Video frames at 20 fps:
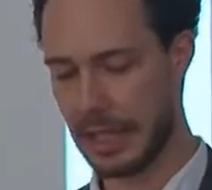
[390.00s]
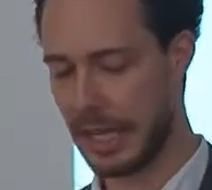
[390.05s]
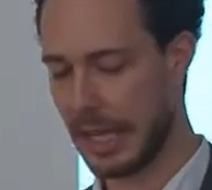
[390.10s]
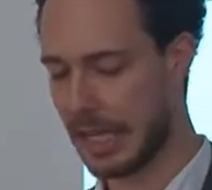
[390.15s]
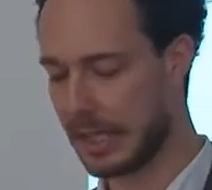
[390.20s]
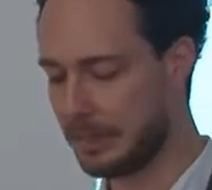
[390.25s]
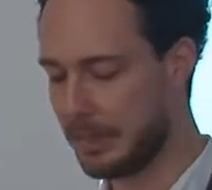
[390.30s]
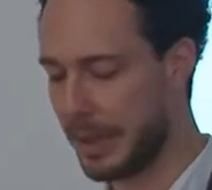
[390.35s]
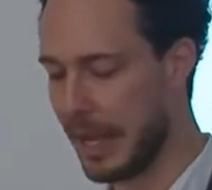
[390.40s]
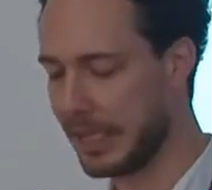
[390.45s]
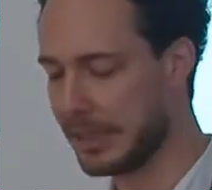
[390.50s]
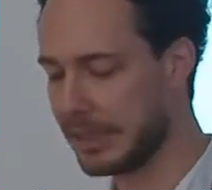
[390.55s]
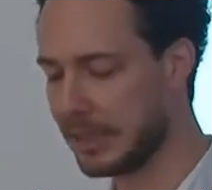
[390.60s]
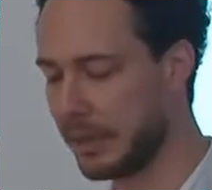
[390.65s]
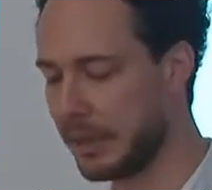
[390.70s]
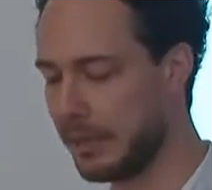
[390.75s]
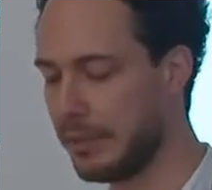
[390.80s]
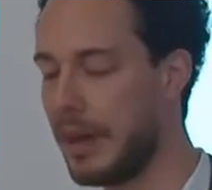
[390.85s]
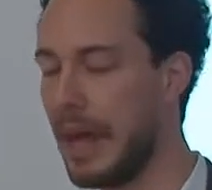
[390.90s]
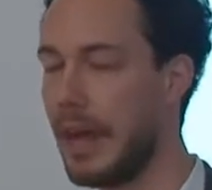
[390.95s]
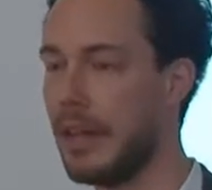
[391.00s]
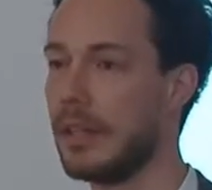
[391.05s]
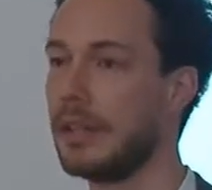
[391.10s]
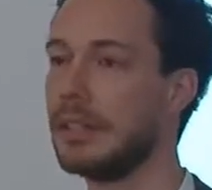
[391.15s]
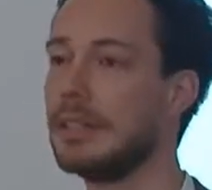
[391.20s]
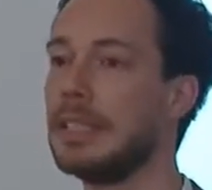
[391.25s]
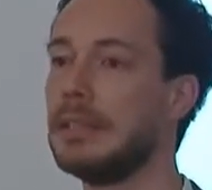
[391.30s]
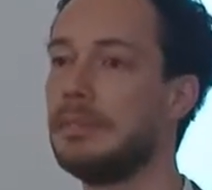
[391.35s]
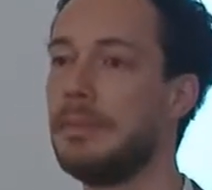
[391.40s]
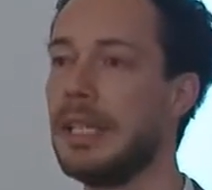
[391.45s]
it's based on
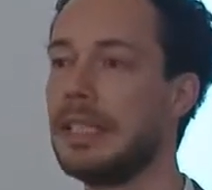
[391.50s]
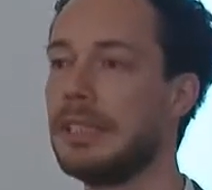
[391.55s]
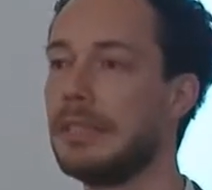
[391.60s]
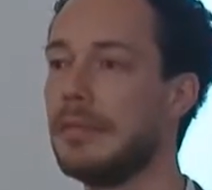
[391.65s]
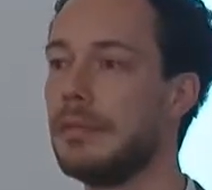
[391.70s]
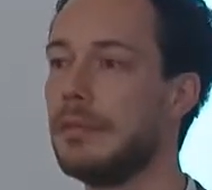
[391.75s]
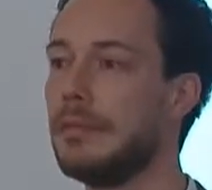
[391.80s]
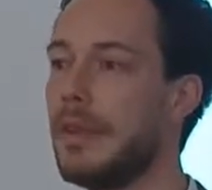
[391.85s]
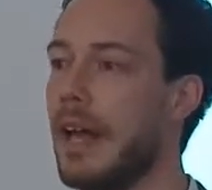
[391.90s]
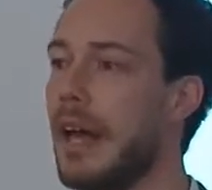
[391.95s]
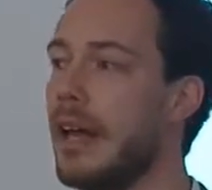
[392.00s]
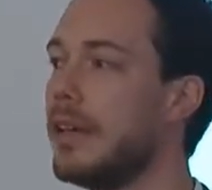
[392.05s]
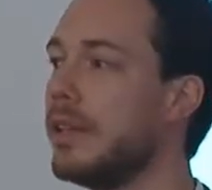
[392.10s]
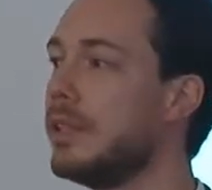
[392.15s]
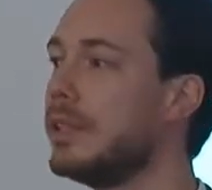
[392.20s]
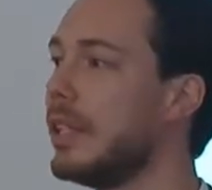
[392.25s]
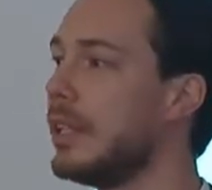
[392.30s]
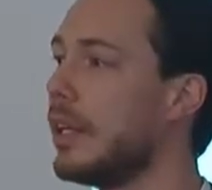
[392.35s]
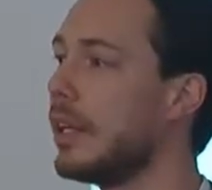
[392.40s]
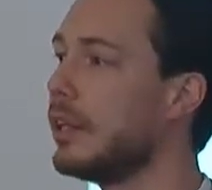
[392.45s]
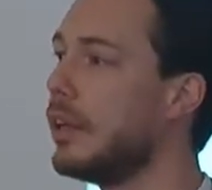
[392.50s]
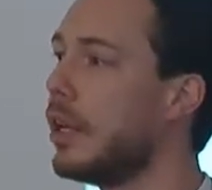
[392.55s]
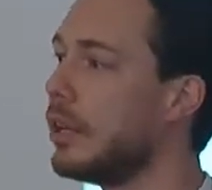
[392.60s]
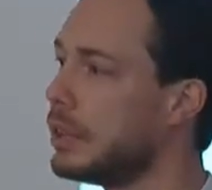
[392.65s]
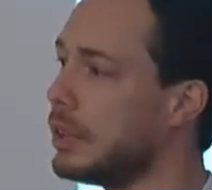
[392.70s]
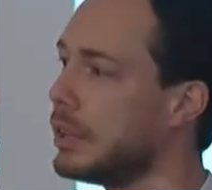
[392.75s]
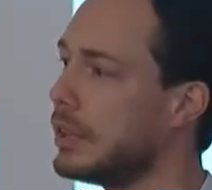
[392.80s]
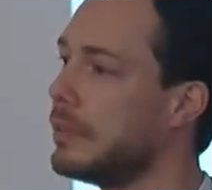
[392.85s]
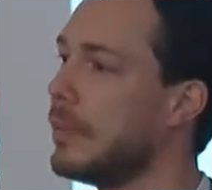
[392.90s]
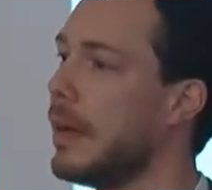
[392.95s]
values. It's based on values that are not
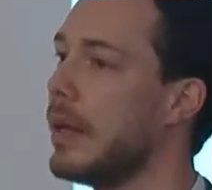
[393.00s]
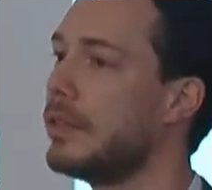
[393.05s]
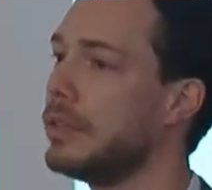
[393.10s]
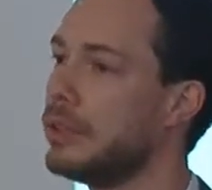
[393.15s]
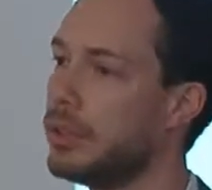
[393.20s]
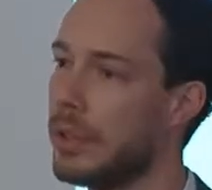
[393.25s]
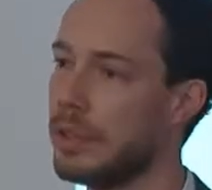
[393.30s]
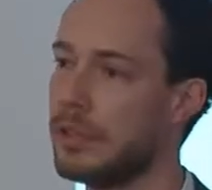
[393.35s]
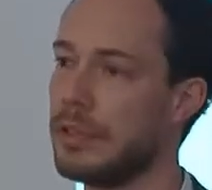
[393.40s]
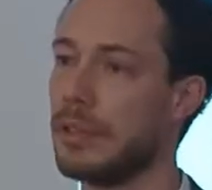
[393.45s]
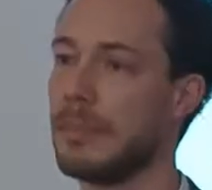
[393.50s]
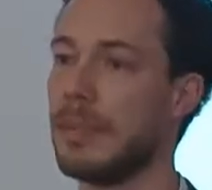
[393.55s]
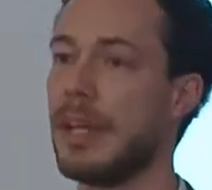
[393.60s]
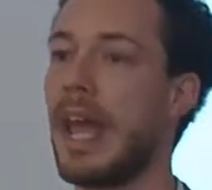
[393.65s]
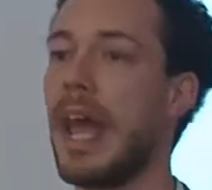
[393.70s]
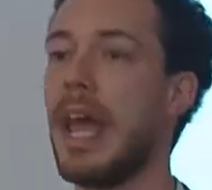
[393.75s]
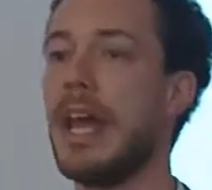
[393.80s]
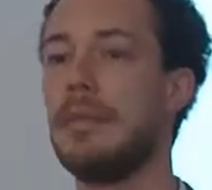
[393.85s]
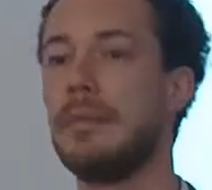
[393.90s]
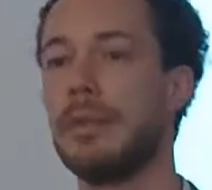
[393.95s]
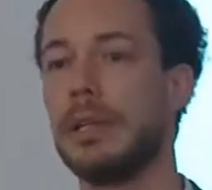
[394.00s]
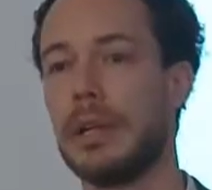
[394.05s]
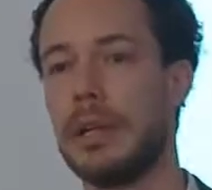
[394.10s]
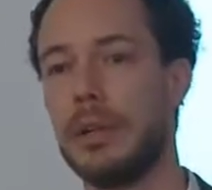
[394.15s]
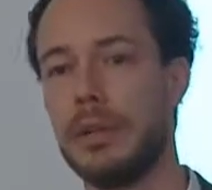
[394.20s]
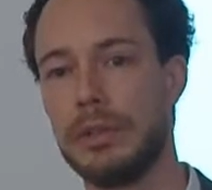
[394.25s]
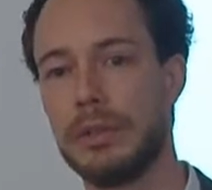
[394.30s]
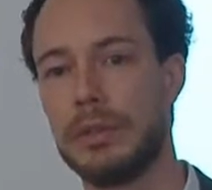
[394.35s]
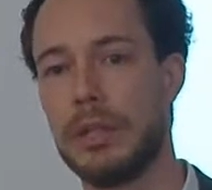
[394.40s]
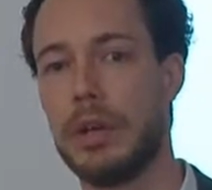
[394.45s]
just about short-term gain, but they're
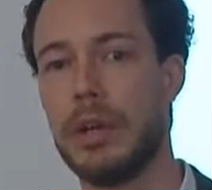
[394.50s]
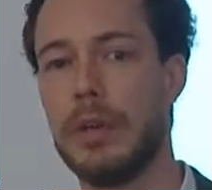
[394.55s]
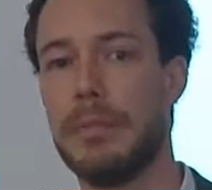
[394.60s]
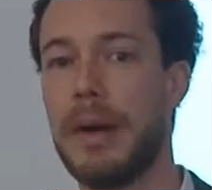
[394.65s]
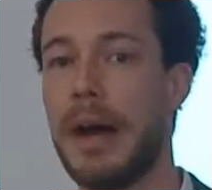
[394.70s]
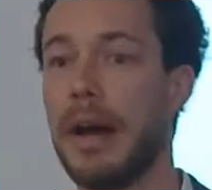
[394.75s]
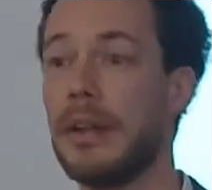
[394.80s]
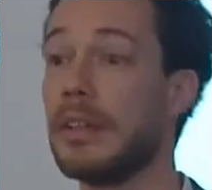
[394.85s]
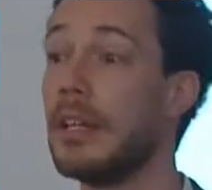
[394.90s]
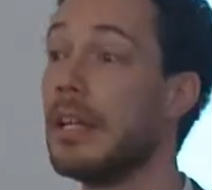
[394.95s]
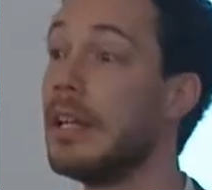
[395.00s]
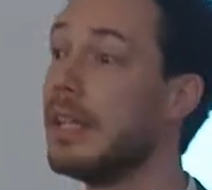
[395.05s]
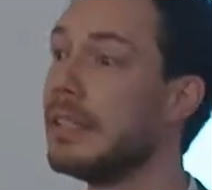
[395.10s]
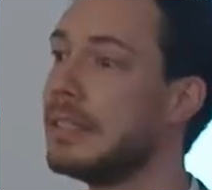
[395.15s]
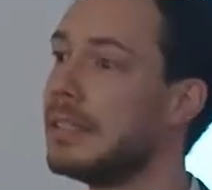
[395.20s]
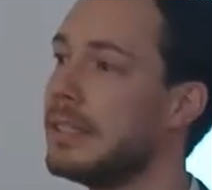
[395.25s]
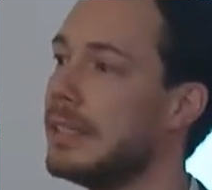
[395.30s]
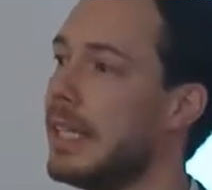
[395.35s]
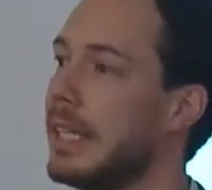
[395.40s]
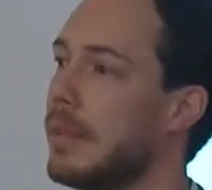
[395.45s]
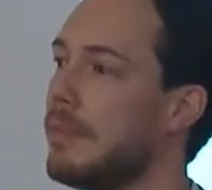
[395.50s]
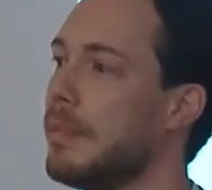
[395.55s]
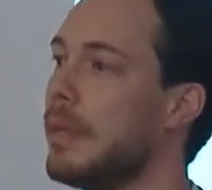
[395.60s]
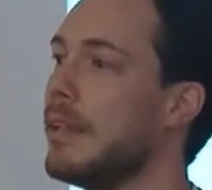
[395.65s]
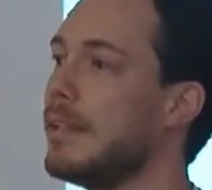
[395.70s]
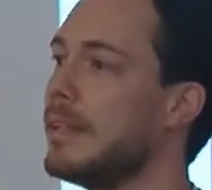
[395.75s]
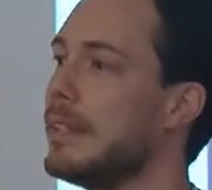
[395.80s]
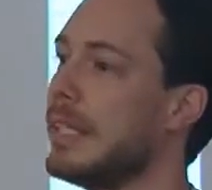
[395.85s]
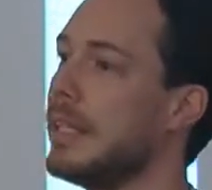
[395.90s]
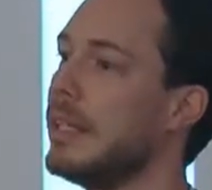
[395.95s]
also about
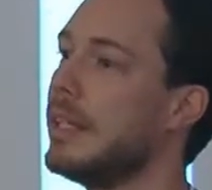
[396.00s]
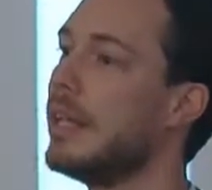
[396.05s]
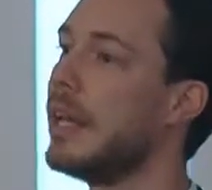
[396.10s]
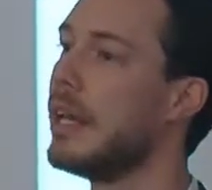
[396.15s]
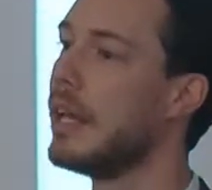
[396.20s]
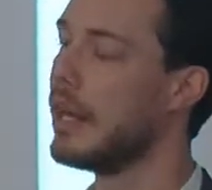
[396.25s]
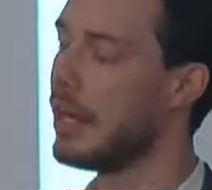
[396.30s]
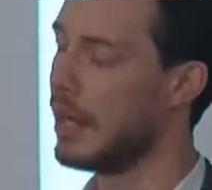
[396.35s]
sustainability,